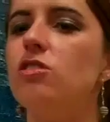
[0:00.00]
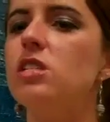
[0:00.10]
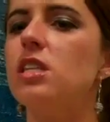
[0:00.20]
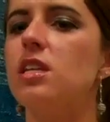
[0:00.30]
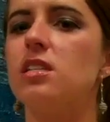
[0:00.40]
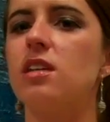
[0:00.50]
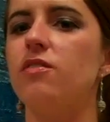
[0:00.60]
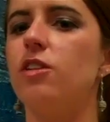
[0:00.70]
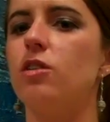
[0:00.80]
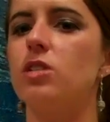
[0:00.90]
using this,
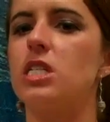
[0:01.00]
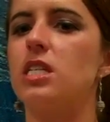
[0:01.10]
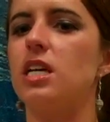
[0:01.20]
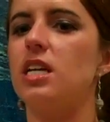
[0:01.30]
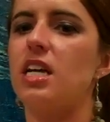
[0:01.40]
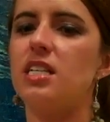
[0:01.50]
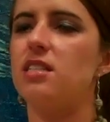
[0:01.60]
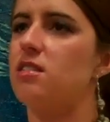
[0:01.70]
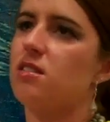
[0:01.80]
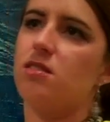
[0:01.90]
I've noticed that
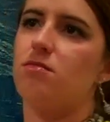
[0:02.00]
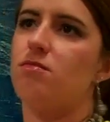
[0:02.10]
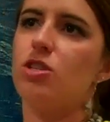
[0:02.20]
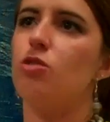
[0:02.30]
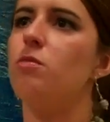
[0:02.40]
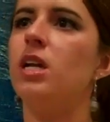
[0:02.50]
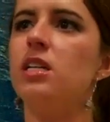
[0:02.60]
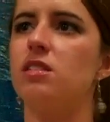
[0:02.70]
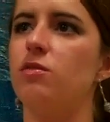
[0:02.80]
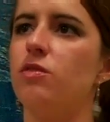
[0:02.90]
it's 2
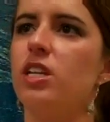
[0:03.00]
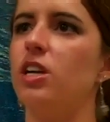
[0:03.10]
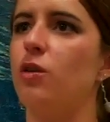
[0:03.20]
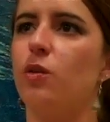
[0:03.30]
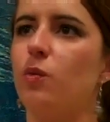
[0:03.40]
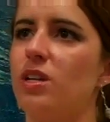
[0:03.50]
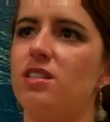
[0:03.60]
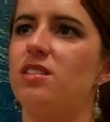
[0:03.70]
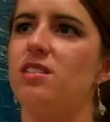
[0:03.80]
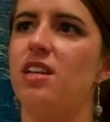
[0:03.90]
minutes of video, and we
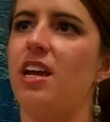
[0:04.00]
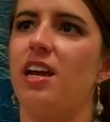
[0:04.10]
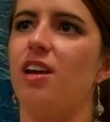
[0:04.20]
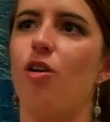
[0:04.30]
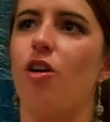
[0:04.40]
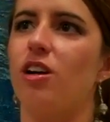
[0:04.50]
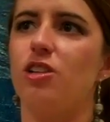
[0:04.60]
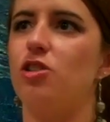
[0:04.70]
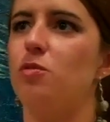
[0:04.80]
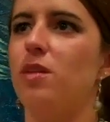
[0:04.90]
stay
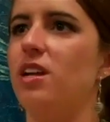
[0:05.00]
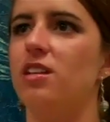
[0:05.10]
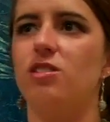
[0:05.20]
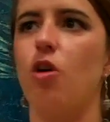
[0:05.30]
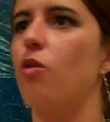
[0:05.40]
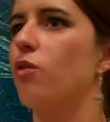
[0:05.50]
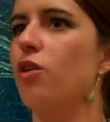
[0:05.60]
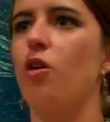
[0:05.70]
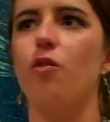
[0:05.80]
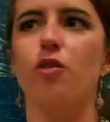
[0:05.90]
on 2 minutes over
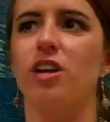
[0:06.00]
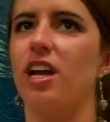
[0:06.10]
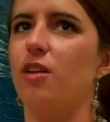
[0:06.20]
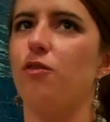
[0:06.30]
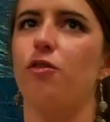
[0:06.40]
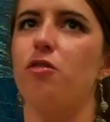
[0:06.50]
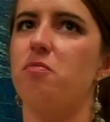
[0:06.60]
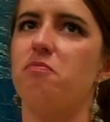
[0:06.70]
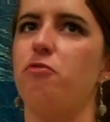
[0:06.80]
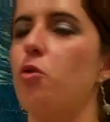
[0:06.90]
and over again
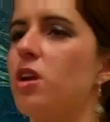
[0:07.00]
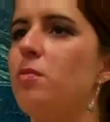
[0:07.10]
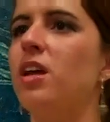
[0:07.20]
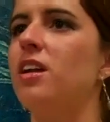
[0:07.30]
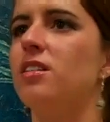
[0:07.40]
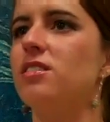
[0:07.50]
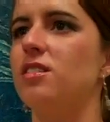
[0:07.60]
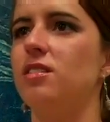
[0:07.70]
for 40 minutes.